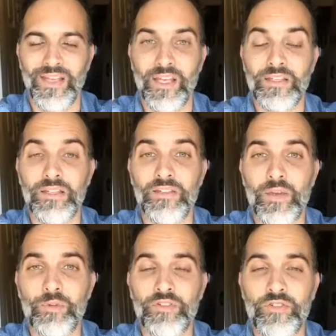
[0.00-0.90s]
And these
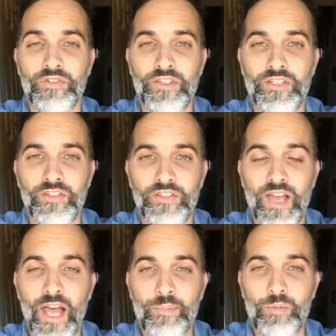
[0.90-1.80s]
episodes, they just
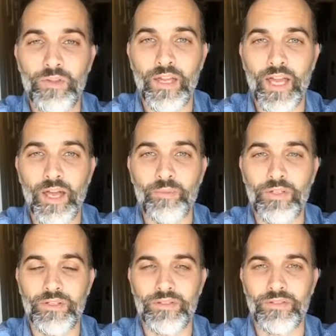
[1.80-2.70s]
happen when they
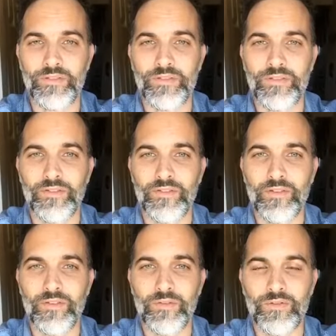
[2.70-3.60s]
happen.
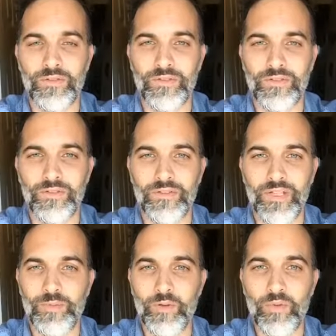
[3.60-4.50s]
So,
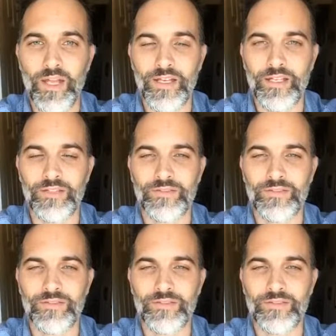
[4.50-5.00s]
gotta be ready.